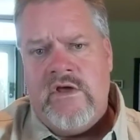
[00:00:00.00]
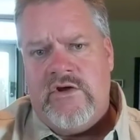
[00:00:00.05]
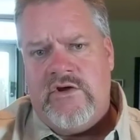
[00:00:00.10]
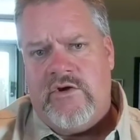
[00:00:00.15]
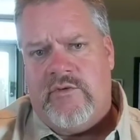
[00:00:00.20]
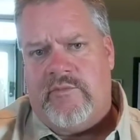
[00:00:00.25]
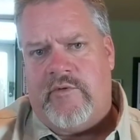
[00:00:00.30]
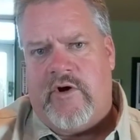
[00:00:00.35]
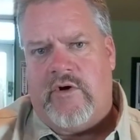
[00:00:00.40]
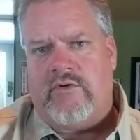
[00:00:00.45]

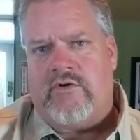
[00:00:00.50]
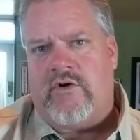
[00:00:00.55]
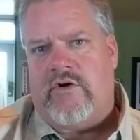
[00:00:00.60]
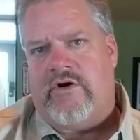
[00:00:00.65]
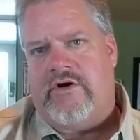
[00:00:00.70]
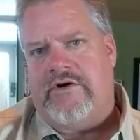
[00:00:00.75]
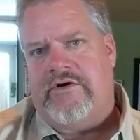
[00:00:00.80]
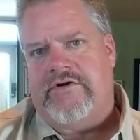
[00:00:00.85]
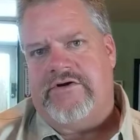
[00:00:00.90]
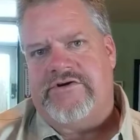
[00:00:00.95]

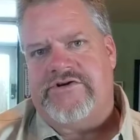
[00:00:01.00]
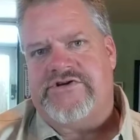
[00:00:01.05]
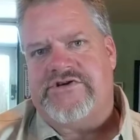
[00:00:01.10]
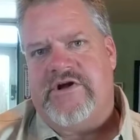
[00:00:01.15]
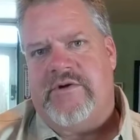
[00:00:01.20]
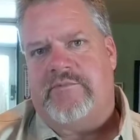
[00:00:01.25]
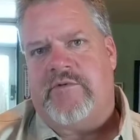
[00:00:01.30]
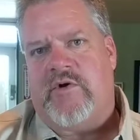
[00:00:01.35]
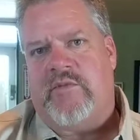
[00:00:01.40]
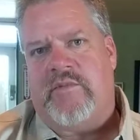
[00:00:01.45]
or your
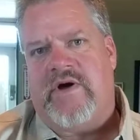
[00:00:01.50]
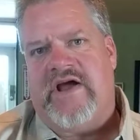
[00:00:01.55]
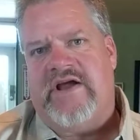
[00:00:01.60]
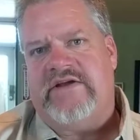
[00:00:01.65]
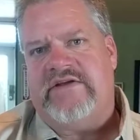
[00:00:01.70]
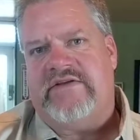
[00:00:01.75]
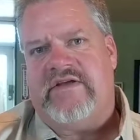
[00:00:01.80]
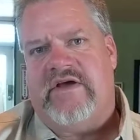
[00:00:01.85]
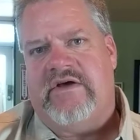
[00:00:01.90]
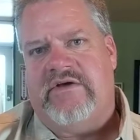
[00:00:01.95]
shipper might
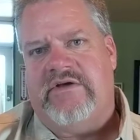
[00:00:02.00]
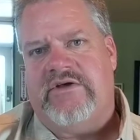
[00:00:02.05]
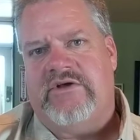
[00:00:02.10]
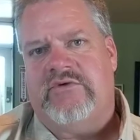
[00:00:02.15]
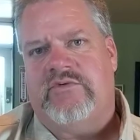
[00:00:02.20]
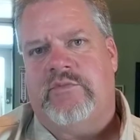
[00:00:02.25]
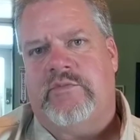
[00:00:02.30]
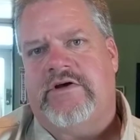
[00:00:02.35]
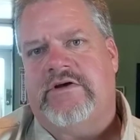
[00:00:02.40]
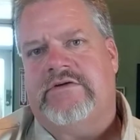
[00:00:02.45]
tell
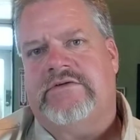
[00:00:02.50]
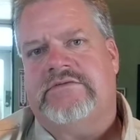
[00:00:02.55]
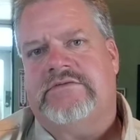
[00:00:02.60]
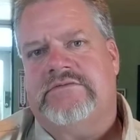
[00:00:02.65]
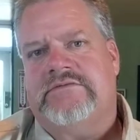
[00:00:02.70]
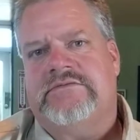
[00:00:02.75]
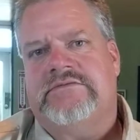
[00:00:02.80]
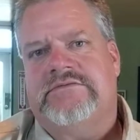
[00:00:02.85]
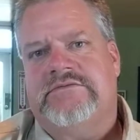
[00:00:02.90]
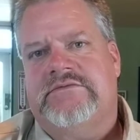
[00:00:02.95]
you, but
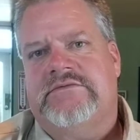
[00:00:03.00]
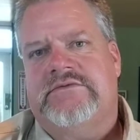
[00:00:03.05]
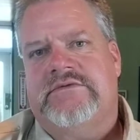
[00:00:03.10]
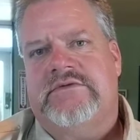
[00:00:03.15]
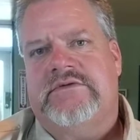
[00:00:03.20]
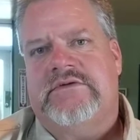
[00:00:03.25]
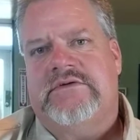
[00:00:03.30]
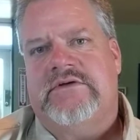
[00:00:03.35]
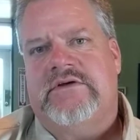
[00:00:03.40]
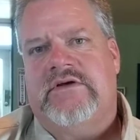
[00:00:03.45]

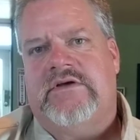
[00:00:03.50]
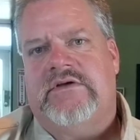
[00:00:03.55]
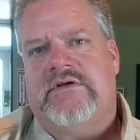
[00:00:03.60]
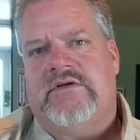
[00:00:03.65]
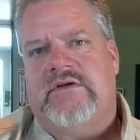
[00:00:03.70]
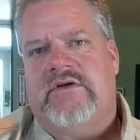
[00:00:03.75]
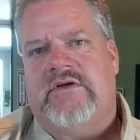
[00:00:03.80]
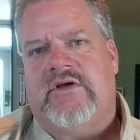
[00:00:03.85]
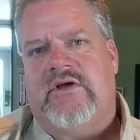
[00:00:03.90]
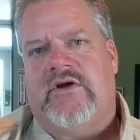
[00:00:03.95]

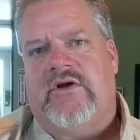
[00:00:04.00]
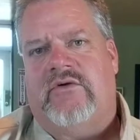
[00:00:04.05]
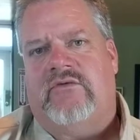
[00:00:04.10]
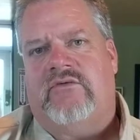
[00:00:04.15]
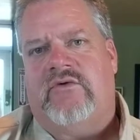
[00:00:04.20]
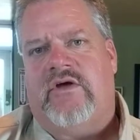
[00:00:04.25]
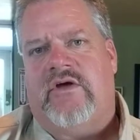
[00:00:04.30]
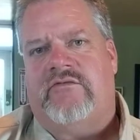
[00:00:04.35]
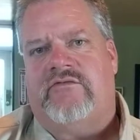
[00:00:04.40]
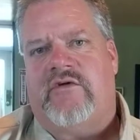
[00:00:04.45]
you know,
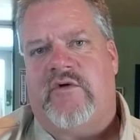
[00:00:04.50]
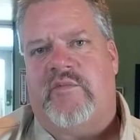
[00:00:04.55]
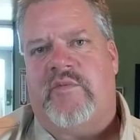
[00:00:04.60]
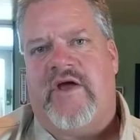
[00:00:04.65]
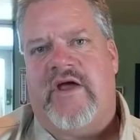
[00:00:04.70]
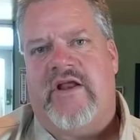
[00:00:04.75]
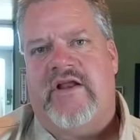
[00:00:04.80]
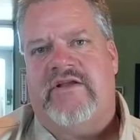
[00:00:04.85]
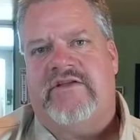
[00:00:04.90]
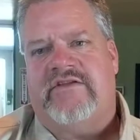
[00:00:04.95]
if you're
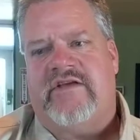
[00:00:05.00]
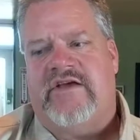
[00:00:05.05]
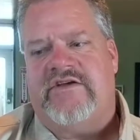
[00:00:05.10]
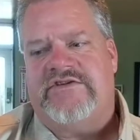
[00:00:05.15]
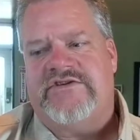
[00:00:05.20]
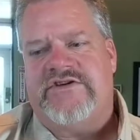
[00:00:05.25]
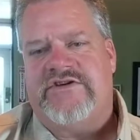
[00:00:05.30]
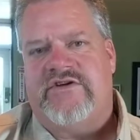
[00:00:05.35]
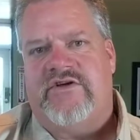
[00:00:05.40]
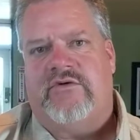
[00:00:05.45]
paying
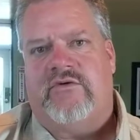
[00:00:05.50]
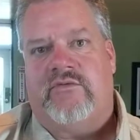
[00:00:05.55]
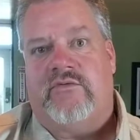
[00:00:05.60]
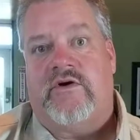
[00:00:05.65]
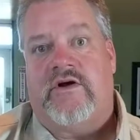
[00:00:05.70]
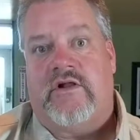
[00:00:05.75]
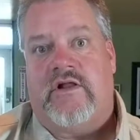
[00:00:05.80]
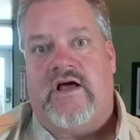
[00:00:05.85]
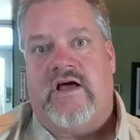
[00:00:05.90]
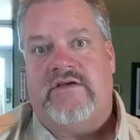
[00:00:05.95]
attention,
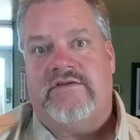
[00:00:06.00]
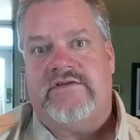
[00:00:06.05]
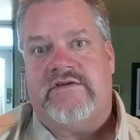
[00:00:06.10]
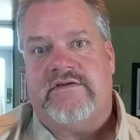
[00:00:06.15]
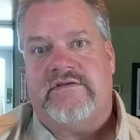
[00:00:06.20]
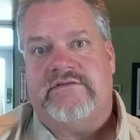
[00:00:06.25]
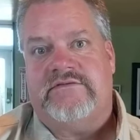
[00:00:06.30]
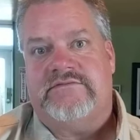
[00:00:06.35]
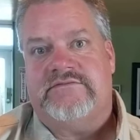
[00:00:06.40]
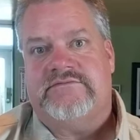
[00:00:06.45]
you'll realize
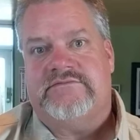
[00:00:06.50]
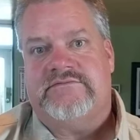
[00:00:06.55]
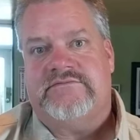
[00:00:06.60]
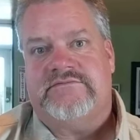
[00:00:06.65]
it.